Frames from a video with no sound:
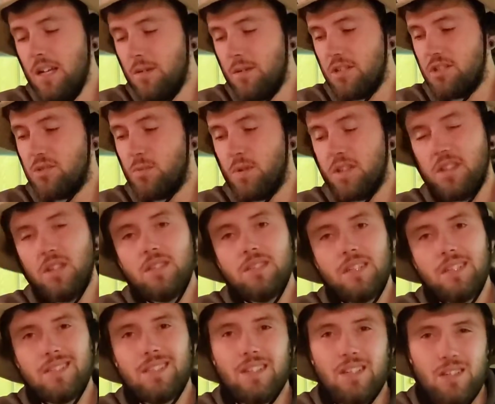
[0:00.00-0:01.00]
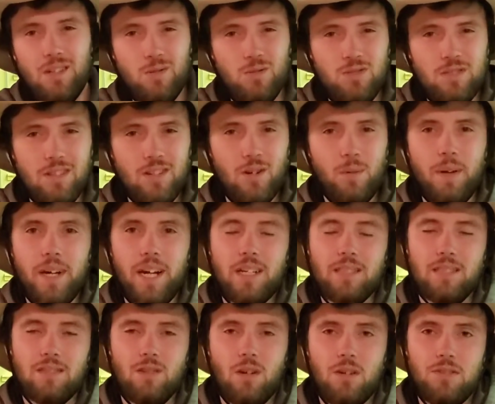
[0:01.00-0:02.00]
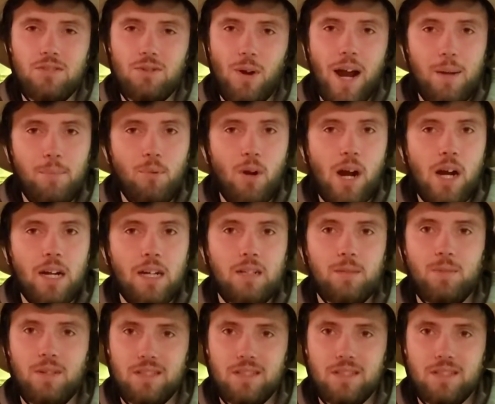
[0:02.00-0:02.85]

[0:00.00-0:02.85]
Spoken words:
which with this isn't a huge deal because it's all dry product,